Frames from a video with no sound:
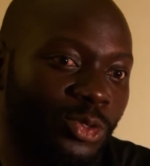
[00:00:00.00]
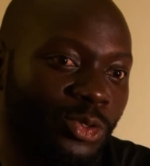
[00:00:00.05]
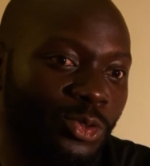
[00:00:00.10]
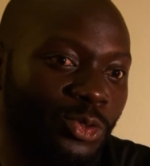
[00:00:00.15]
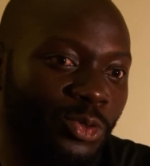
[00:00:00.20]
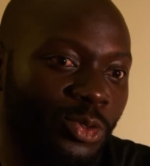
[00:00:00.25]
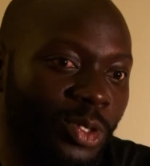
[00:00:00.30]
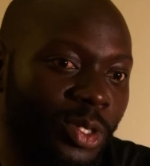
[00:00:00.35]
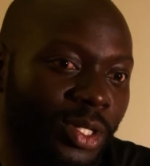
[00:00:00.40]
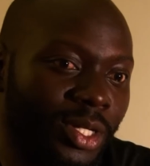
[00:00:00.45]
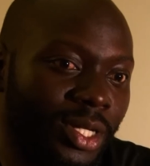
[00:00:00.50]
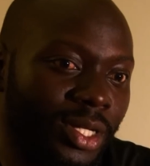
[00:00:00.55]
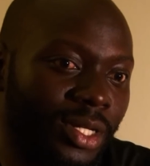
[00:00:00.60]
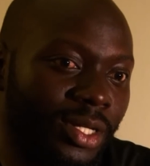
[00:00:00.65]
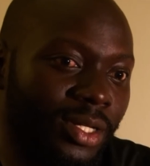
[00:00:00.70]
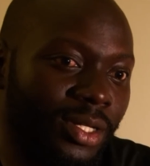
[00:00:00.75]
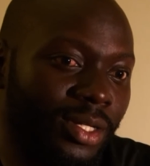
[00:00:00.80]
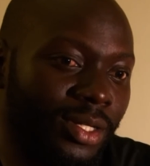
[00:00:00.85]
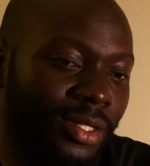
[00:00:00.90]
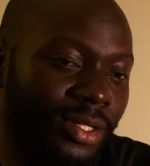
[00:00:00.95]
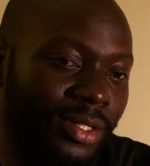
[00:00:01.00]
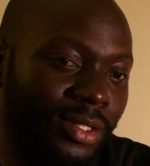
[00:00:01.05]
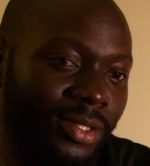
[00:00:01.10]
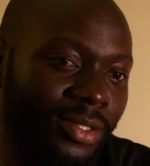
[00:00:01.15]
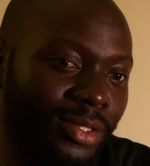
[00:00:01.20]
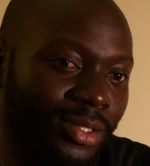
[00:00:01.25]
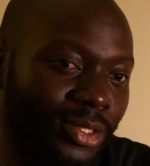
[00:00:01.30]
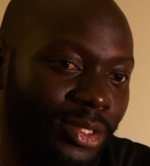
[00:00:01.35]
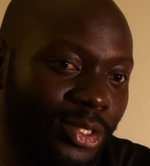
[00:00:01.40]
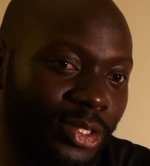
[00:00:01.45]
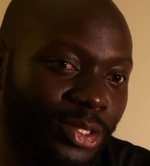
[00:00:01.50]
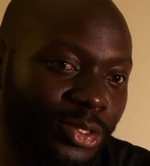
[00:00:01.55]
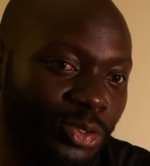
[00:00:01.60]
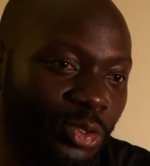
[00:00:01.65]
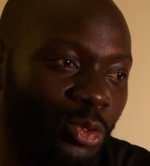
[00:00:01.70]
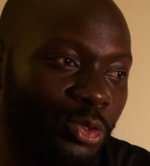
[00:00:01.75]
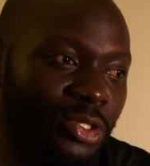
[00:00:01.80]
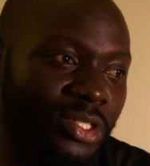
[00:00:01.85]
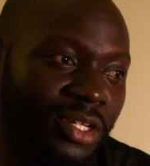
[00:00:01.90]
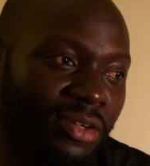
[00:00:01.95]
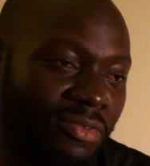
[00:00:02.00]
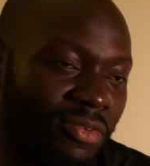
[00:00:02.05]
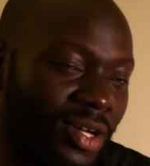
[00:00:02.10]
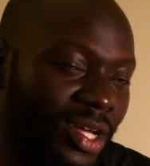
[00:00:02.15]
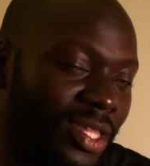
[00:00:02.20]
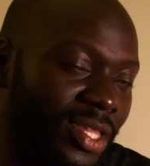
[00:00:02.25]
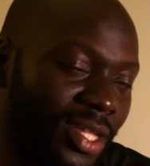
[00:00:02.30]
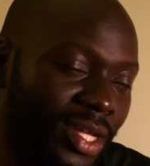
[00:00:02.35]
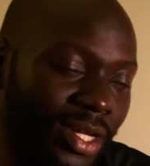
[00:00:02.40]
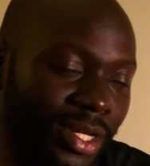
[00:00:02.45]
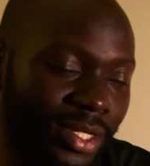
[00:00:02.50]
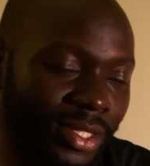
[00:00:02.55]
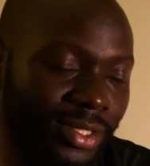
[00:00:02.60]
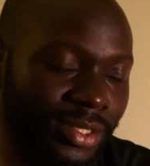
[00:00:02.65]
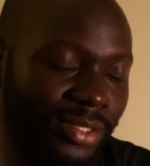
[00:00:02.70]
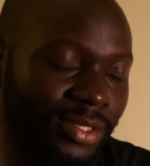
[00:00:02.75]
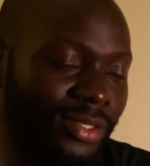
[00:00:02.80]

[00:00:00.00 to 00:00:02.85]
to a soldier father,